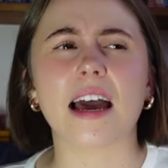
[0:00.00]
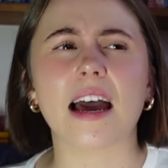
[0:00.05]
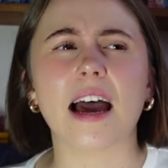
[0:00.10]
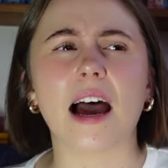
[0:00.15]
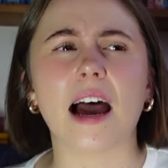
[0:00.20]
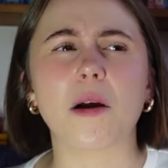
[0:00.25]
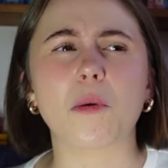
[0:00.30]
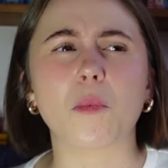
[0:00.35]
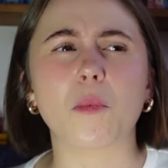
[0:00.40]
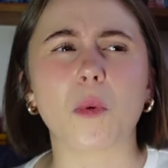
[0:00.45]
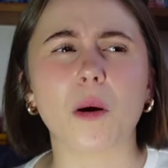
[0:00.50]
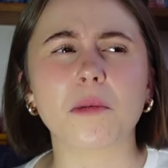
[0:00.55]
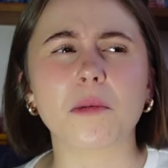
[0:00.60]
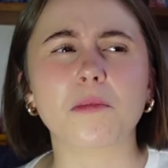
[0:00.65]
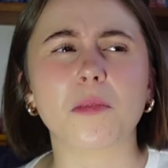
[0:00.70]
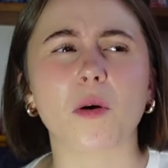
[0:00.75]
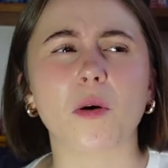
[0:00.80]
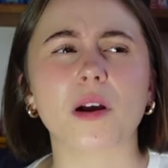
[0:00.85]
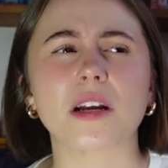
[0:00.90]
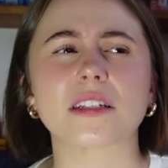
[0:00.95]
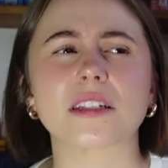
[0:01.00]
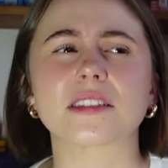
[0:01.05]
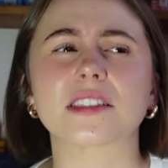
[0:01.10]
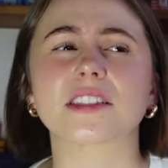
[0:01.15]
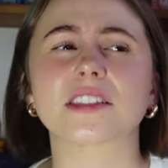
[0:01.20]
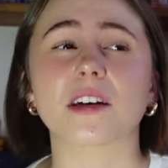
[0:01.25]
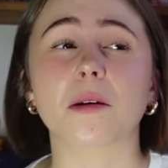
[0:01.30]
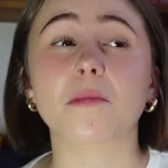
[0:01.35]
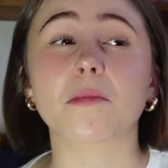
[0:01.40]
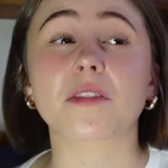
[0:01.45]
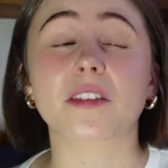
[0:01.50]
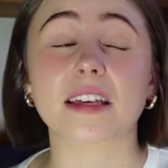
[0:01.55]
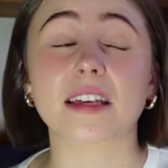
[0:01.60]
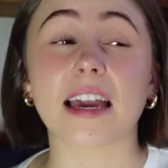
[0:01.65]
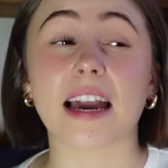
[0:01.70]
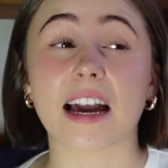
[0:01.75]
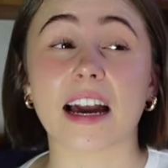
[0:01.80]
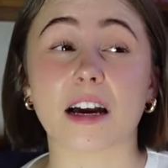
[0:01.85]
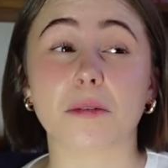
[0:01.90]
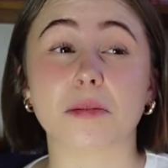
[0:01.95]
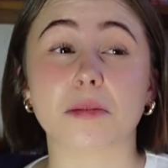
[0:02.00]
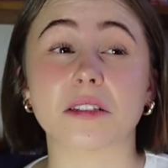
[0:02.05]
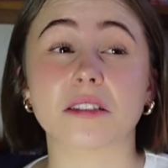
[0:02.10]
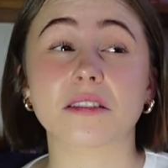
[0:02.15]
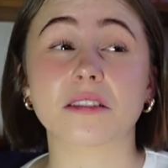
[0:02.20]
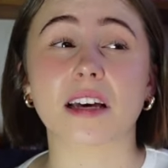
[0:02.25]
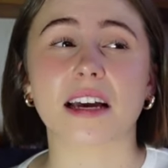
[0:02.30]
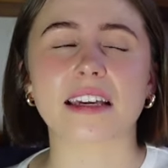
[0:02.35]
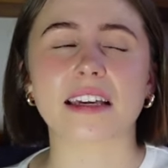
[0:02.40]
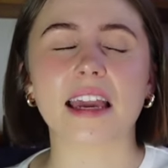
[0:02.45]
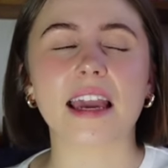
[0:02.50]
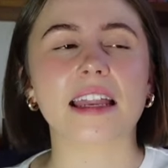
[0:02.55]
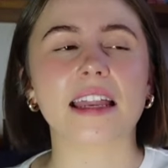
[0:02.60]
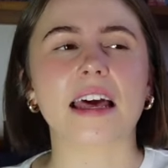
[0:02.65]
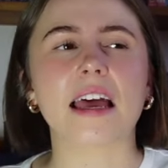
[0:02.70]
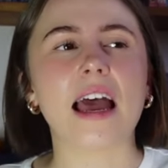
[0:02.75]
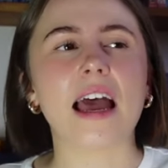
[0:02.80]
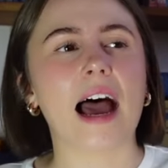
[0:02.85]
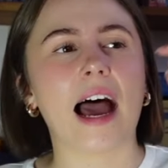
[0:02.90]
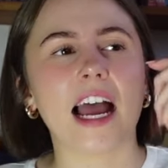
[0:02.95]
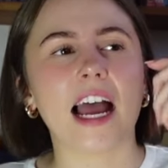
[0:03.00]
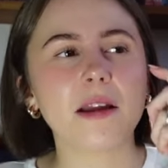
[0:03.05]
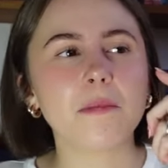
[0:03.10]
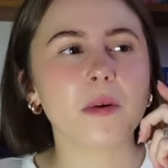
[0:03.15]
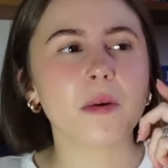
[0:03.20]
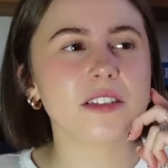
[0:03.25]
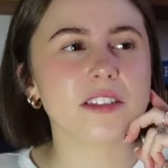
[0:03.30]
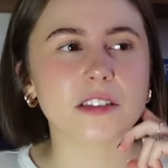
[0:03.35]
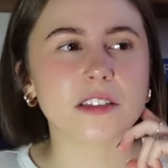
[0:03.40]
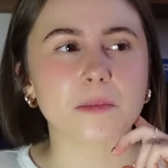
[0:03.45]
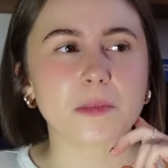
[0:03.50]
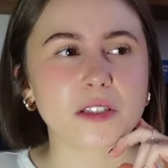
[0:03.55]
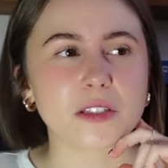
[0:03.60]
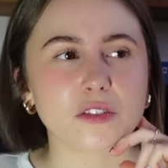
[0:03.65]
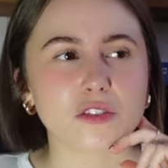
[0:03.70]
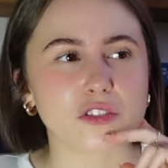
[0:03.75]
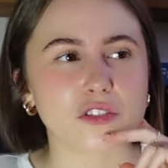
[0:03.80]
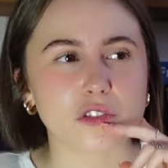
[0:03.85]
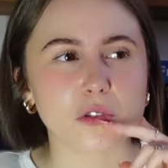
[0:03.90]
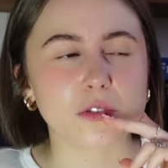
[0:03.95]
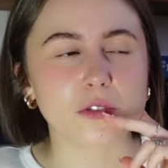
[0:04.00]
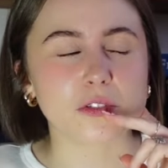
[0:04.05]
at one point something happened. Again, I must have been so